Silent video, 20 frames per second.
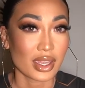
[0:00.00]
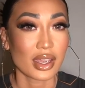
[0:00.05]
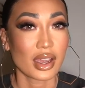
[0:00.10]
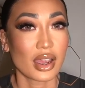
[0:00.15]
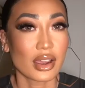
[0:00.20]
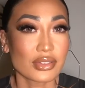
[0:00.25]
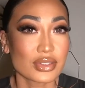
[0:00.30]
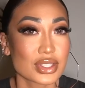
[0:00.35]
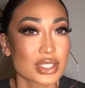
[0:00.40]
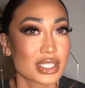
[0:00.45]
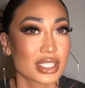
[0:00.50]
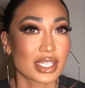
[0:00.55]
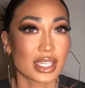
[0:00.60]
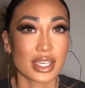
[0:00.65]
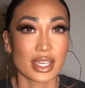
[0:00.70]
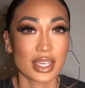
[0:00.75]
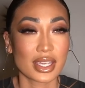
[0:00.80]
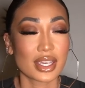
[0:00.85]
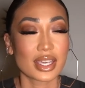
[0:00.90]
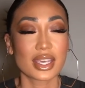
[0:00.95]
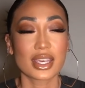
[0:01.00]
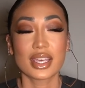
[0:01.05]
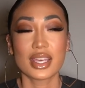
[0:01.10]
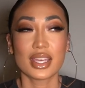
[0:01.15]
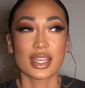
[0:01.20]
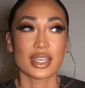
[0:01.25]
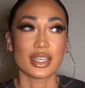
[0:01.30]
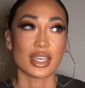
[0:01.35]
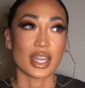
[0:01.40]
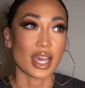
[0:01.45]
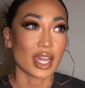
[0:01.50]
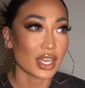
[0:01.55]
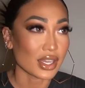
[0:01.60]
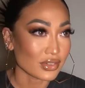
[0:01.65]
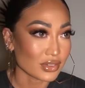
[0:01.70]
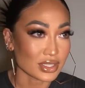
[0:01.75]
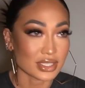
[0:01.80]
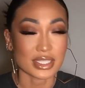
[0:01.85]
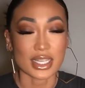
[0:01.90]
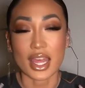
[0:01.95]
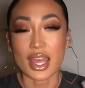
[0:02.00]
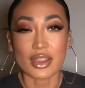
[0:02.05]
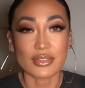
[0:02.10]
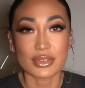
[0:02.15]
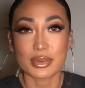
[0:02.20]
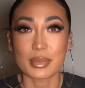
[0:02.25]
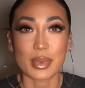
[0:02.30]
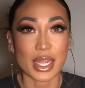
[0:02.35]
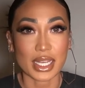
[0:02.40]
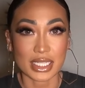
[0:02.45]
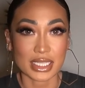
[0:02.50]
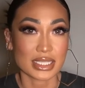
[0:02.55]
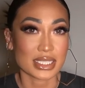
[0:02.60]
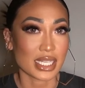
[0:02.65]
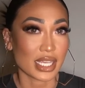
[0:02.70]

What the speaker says: obviously it's not everybody's